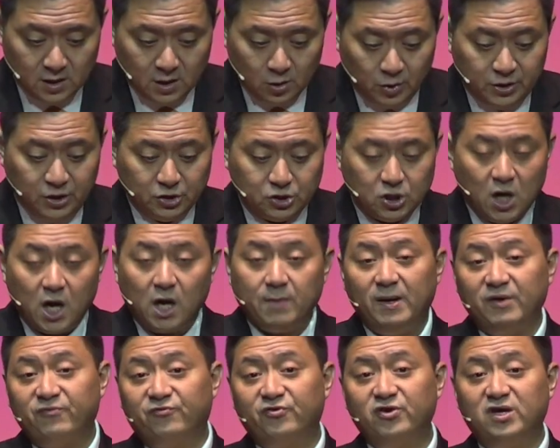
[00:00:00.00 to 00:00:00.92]
When you talk
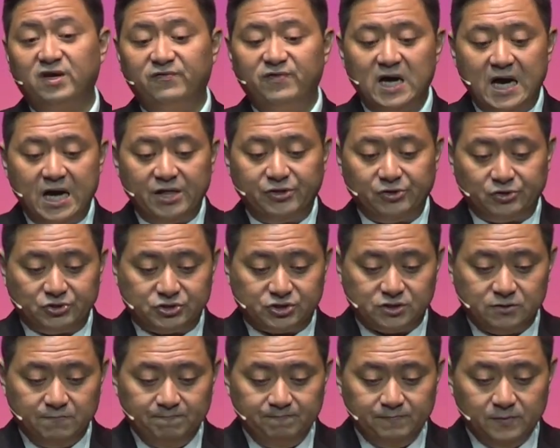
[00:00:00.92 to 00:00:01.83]
about forgiving
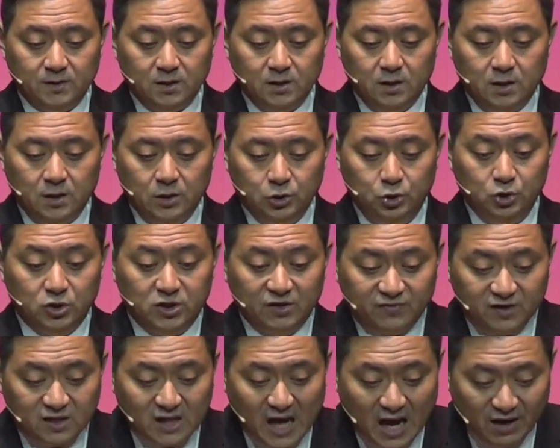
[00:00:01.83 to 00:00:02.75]
others, do you live
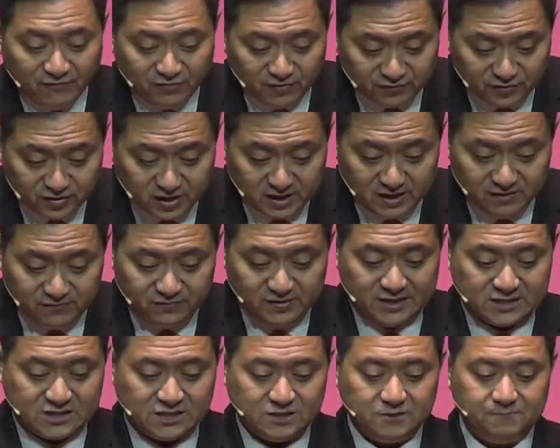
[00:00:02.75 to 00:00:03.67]
a life of
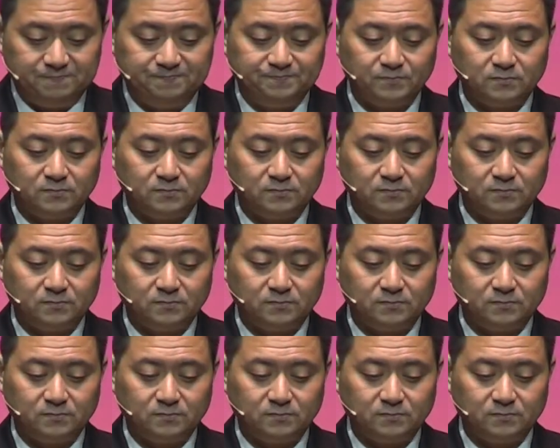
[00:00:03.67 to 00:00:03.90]
forgiveness?